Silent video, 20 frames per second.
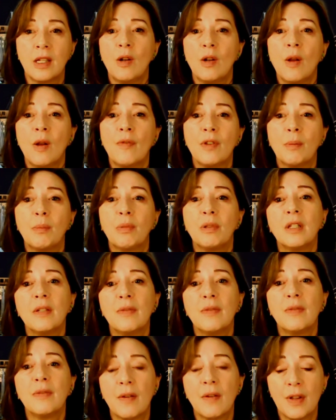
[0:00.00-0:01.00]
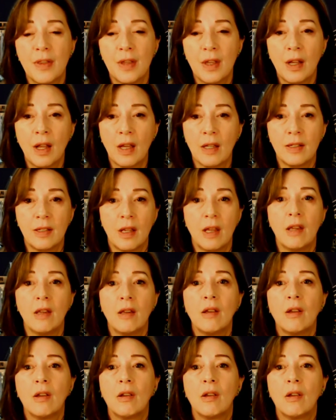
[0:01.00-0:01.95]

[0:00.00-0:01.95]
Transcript: You don't have to believe everything I say.